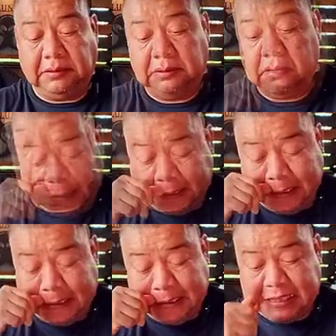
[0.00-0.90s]
And then let's
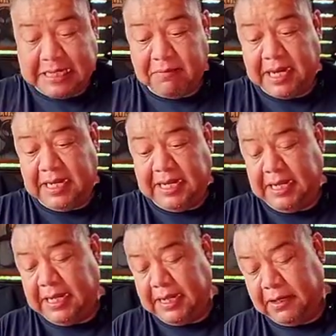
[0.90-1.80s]
get the
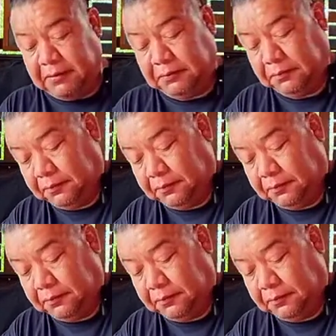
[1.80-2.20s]
semi-lean in there.